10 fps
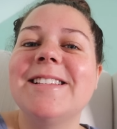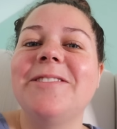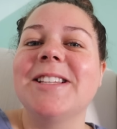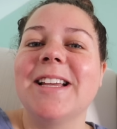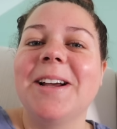
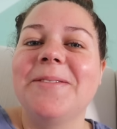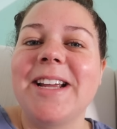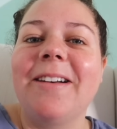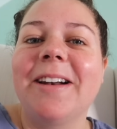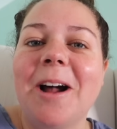Steven's gonna come
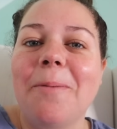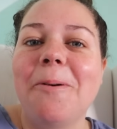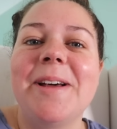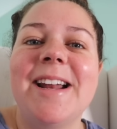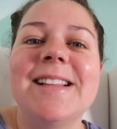down in a
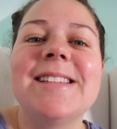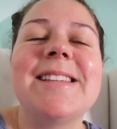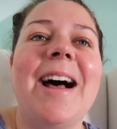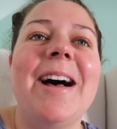couple minutes,